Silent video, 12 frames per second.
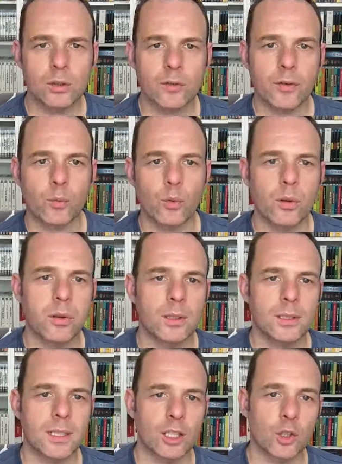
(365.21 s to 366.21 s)
of a
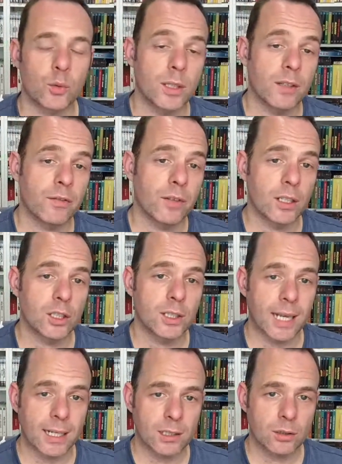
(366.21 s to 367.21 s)
ruthless and greedy French
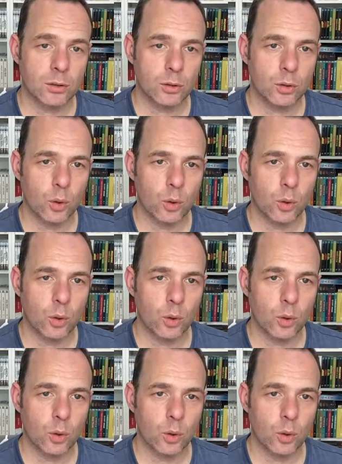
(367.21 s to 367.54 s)
gangster